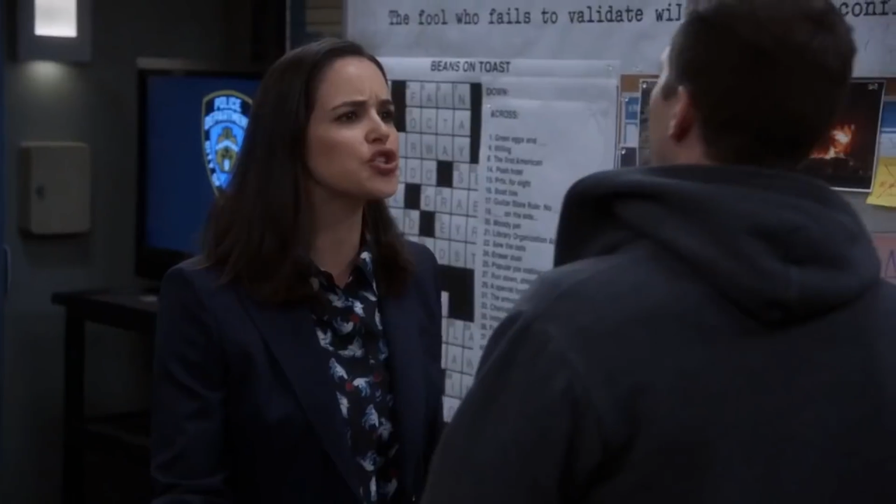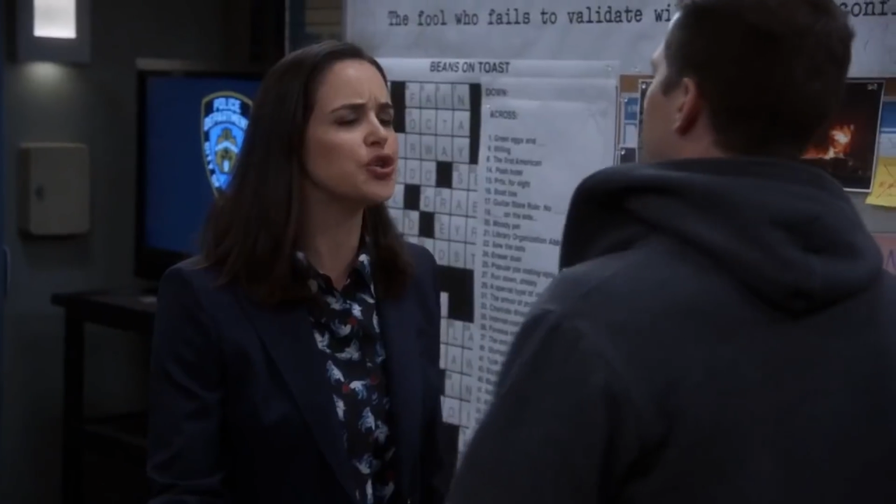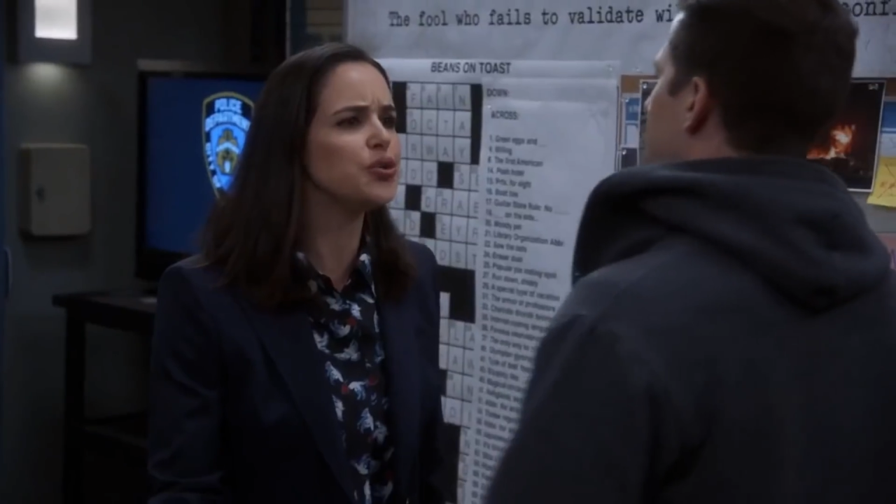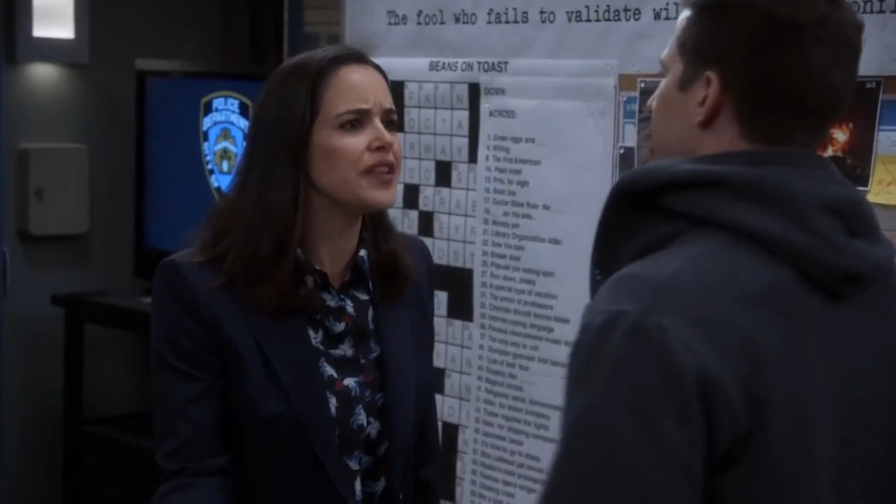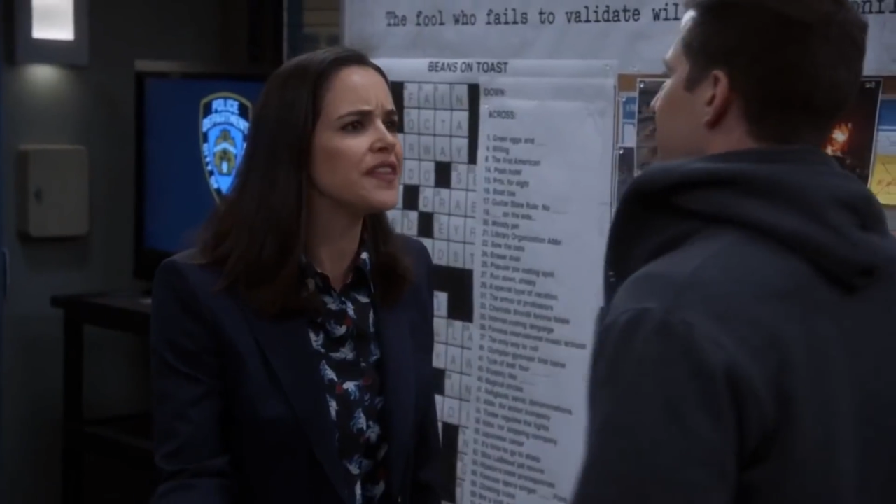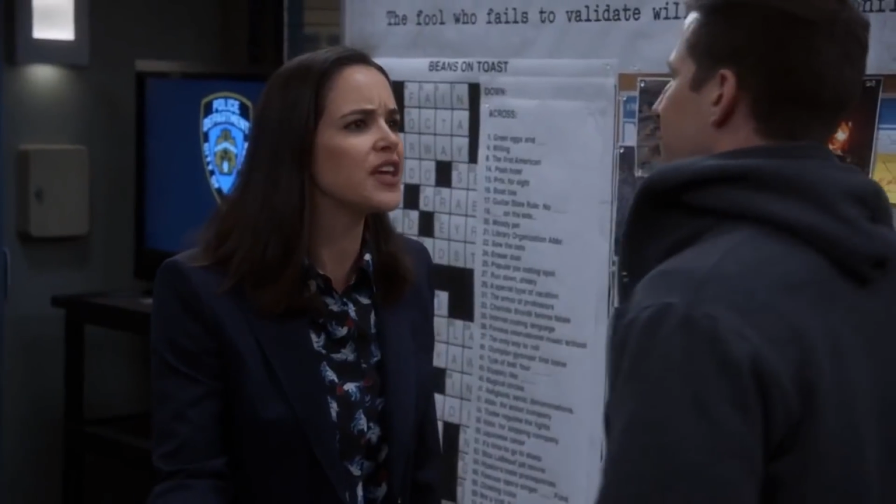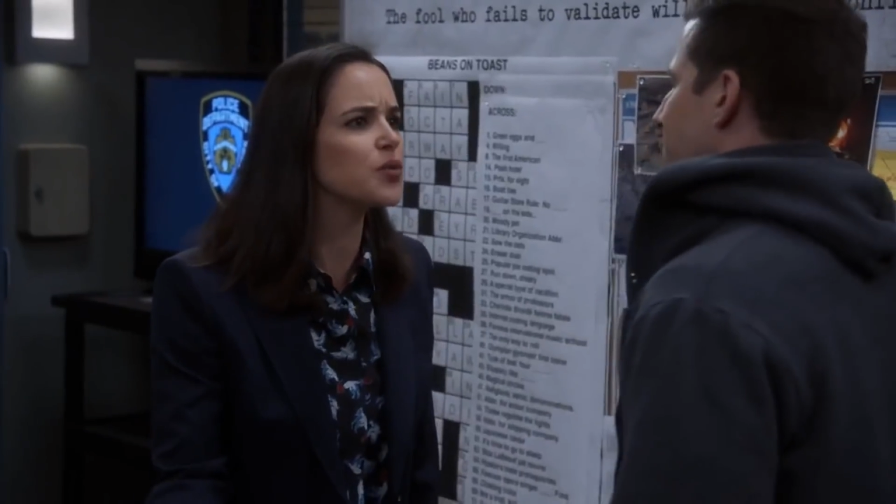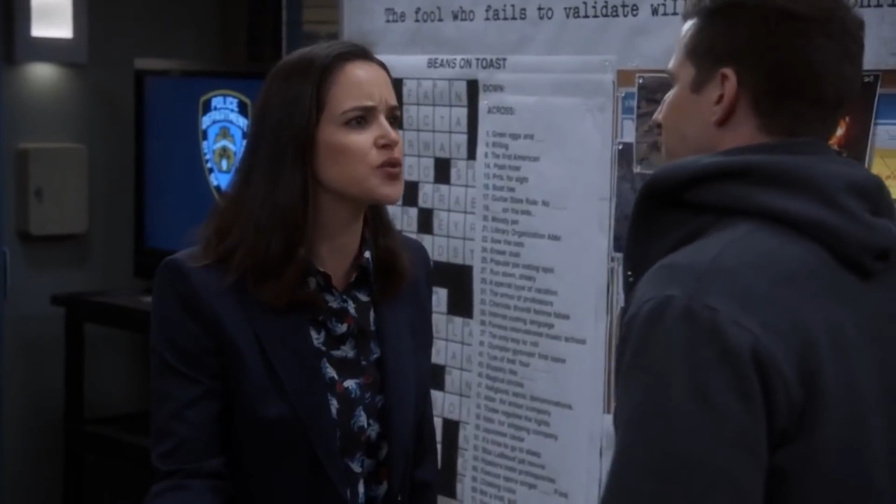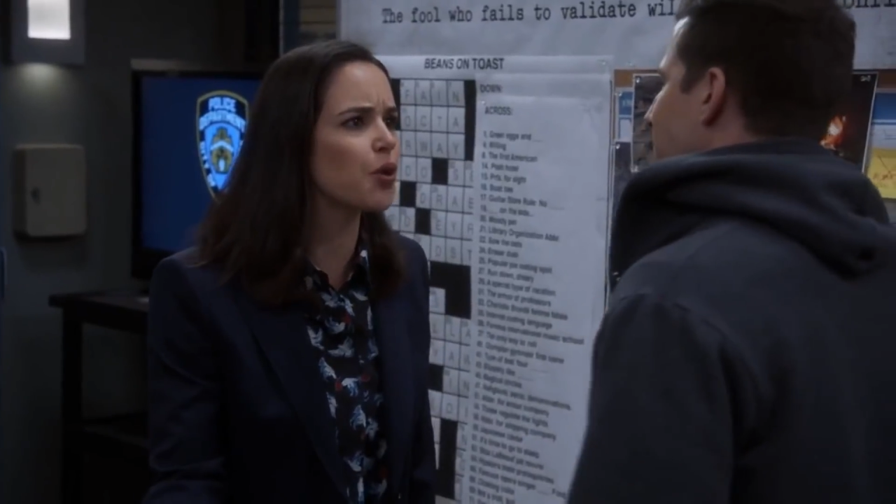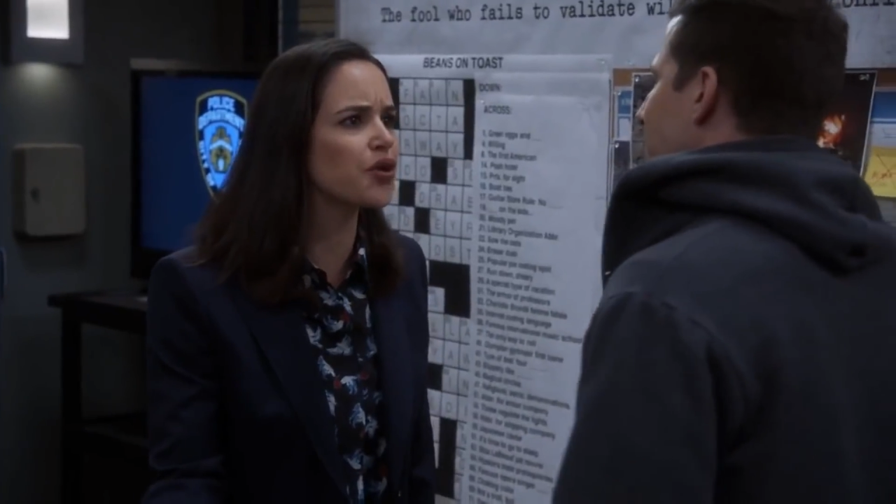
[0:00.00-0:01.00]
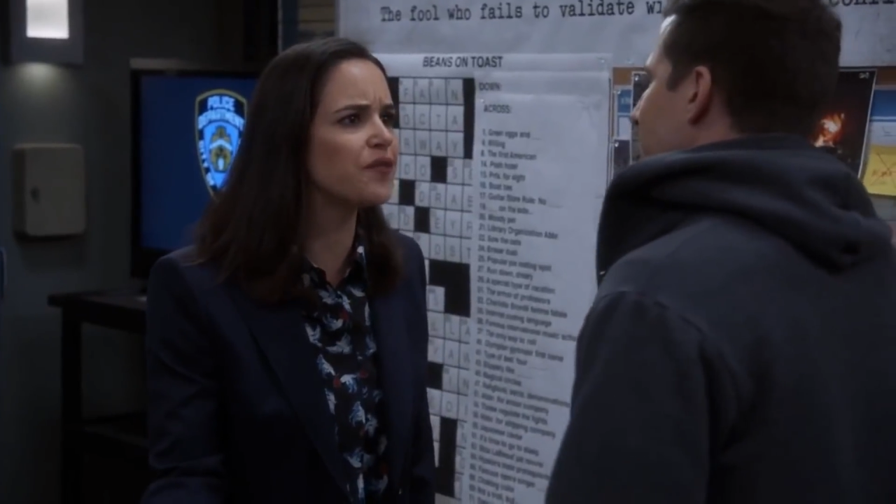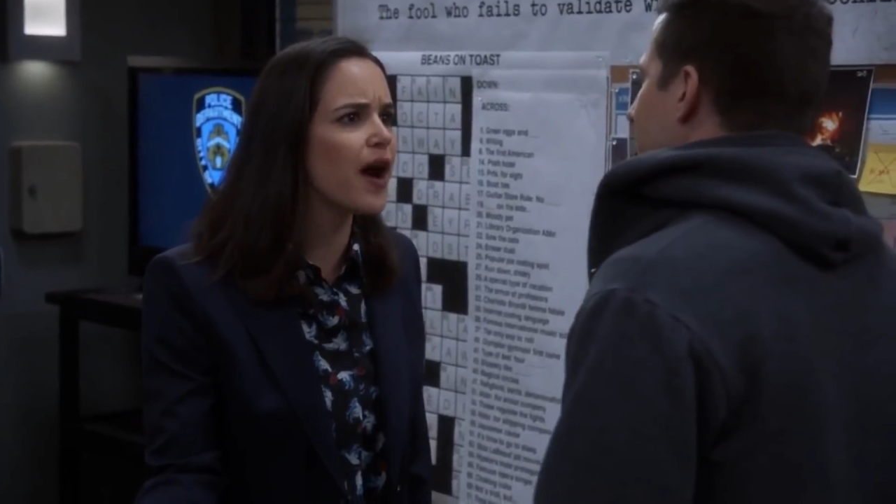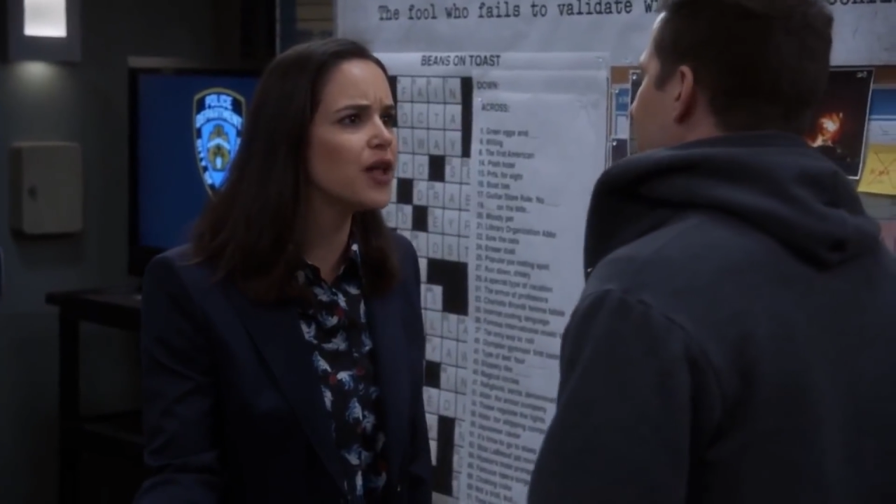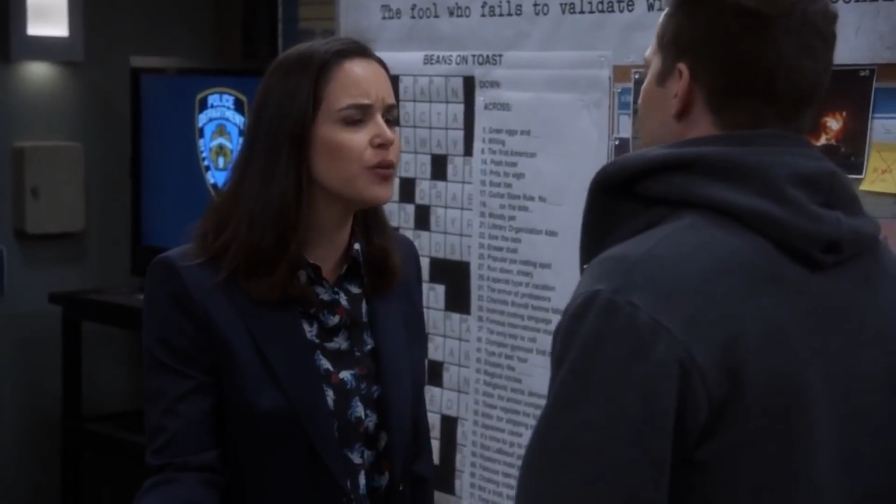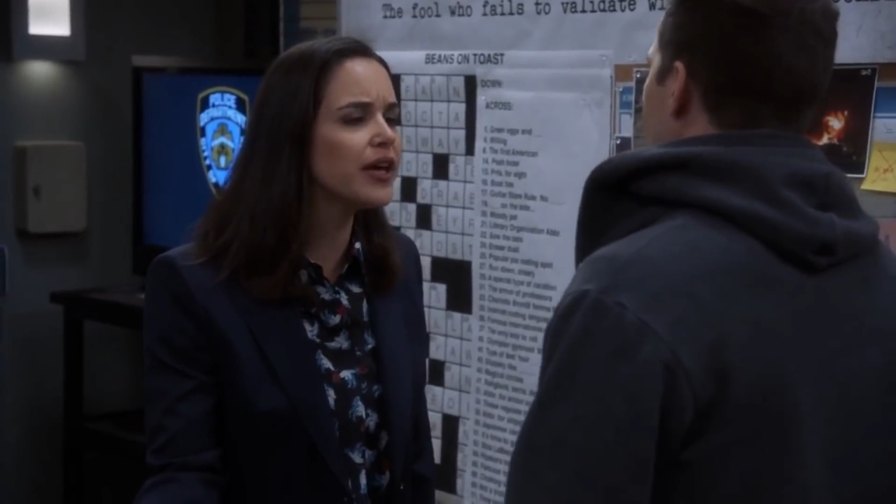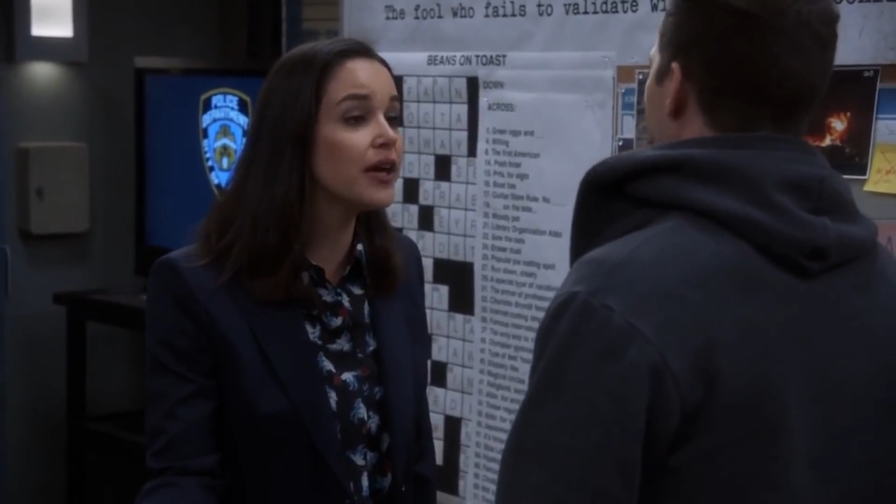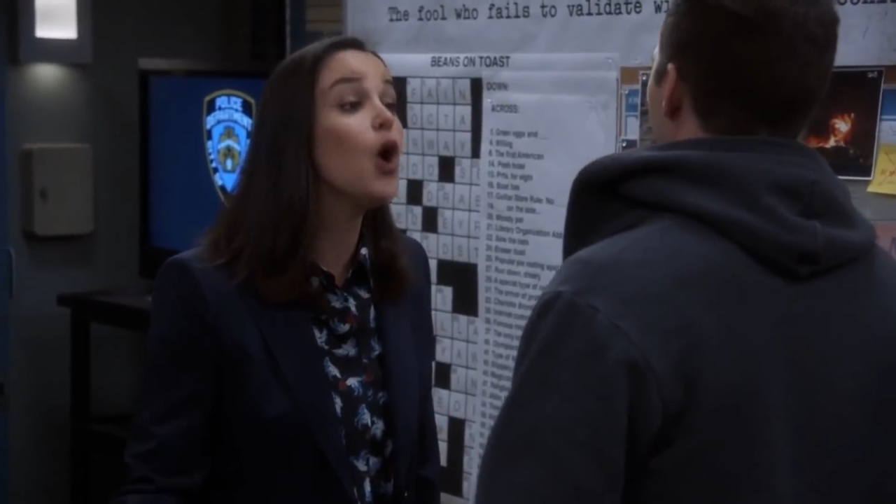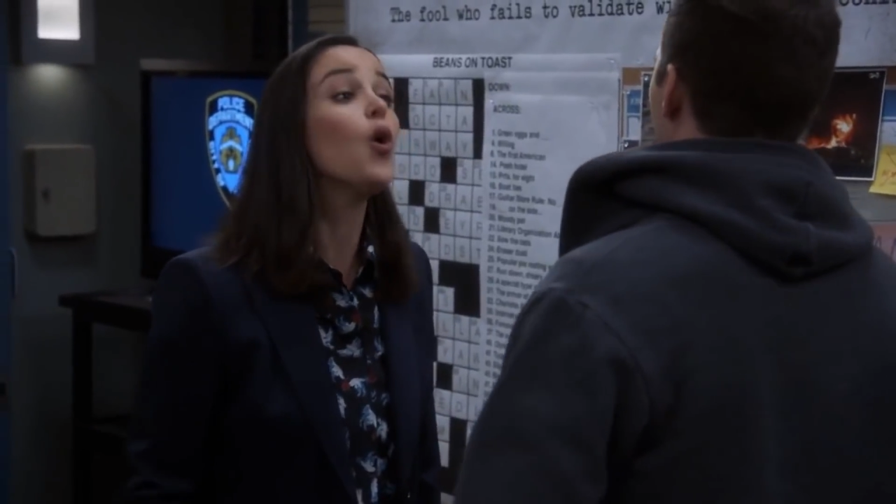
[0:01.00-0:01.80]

so you didn't think it was worth following?